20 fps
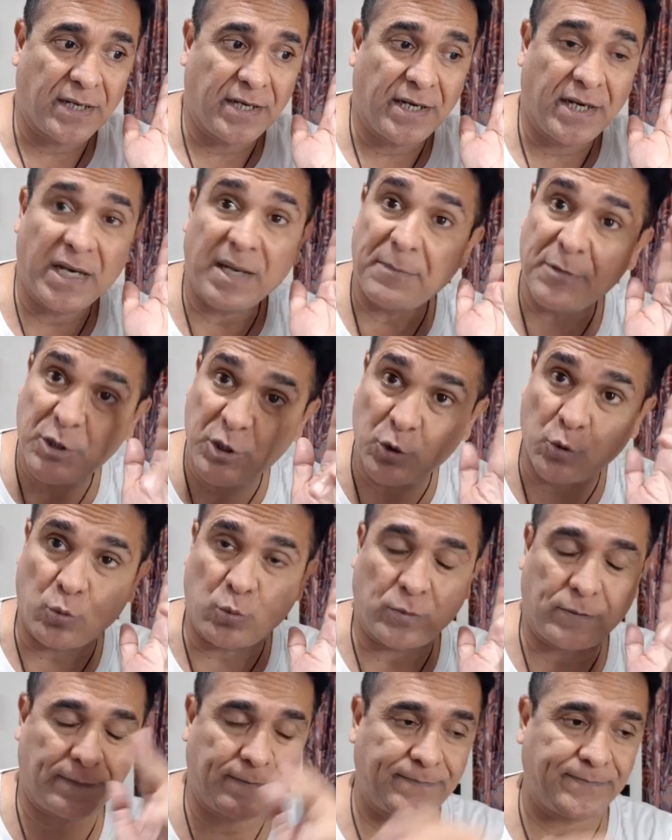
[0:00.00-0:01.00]
Number two,
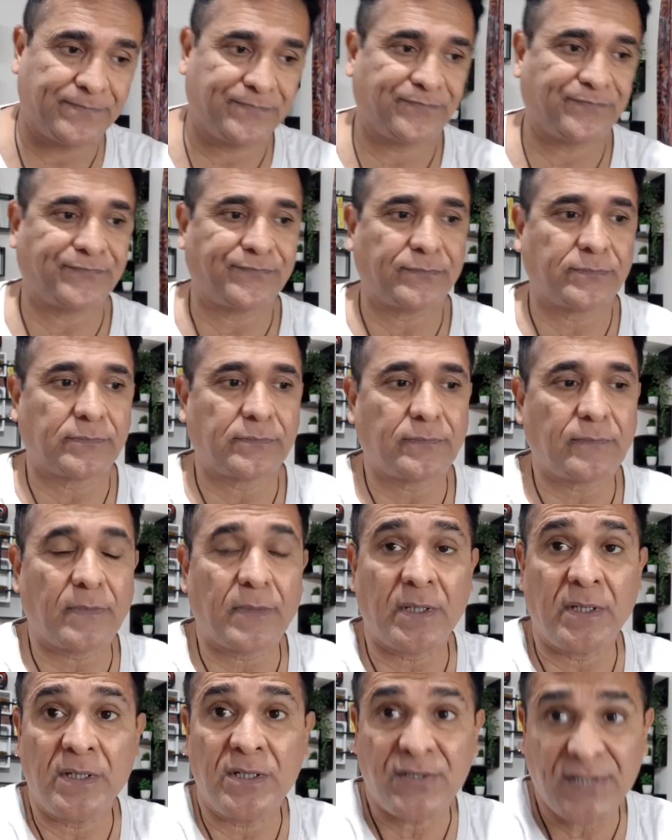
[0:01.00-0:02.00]

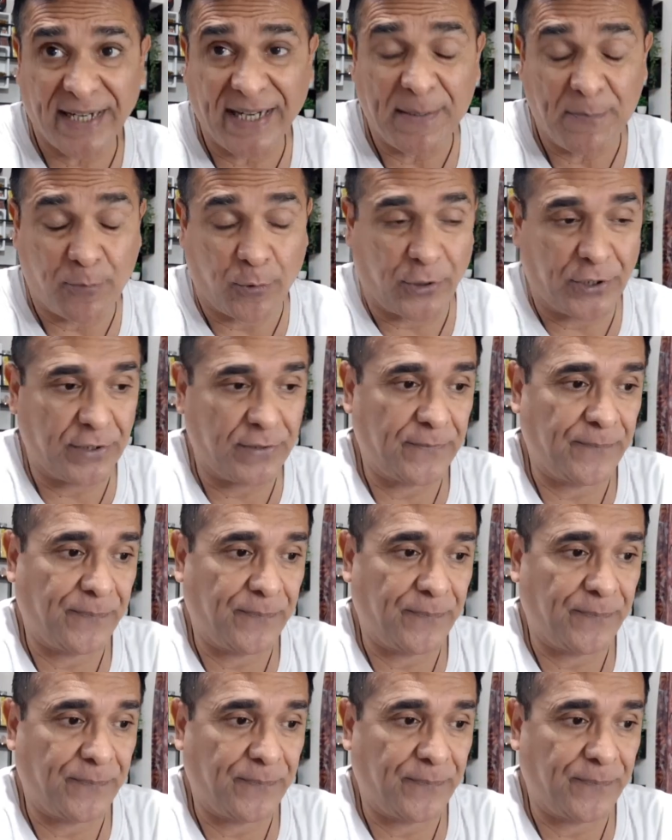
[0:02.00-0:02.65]
second point,